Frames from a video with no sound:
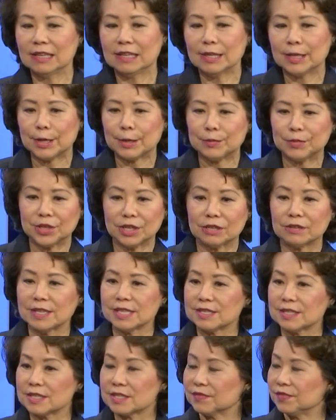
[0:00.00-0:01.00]
Uh, there
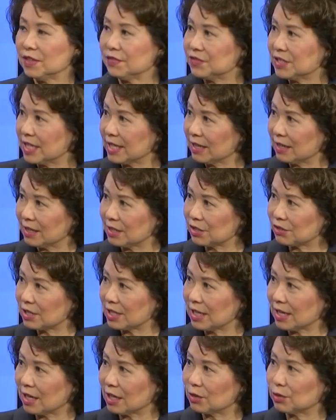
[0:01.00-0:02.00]
is this fifteen
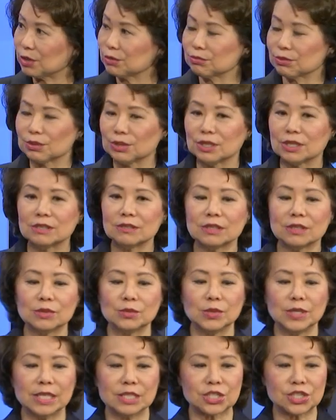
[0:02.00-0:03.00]
hundred hour rule,
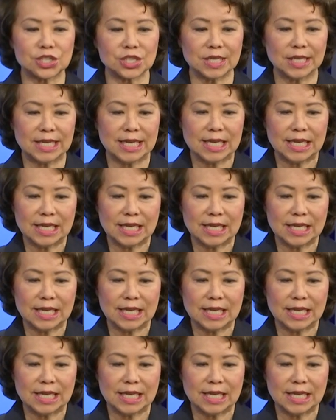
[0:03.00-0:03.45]
which